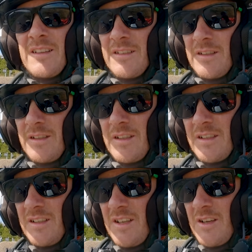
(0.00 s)
there's a
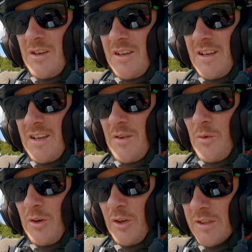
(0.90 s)
uh,
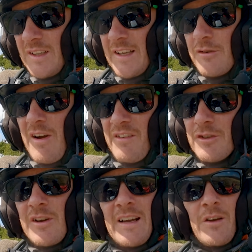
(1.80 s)
what looks like a
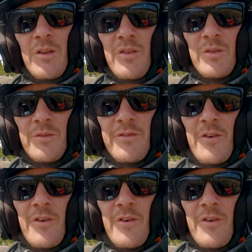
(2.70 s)
gravel track going through some